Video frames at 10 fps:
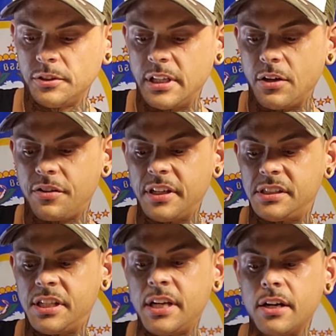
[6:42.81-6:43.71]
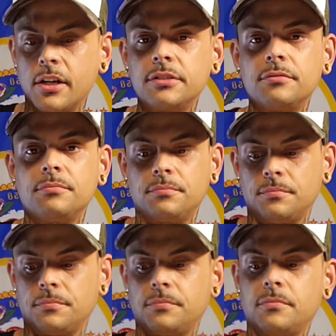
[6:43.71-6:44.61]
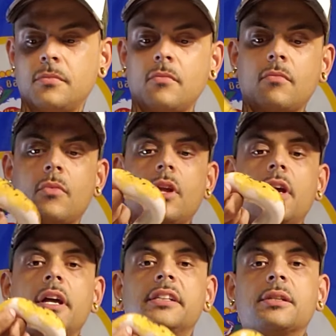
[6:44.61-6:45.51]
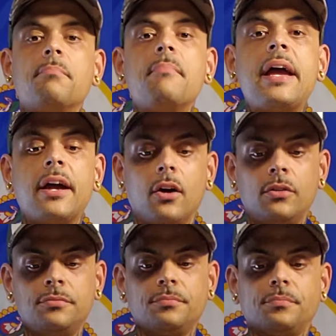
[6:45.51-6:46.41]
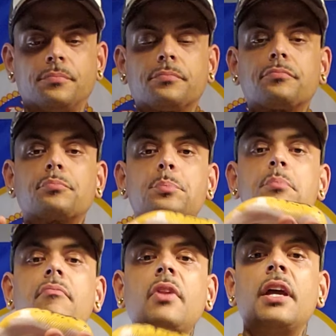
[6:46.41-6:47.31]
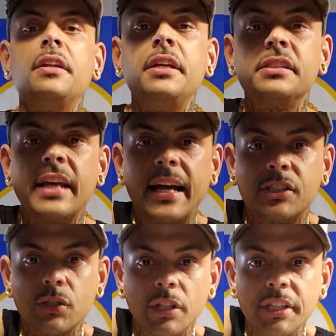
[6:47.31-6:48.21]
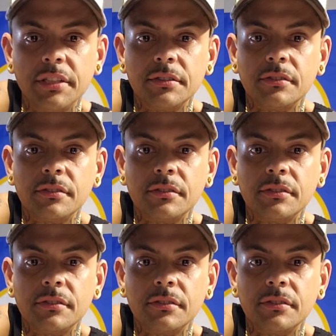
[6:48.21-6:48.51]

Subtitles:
Now this here is a male, and he is actually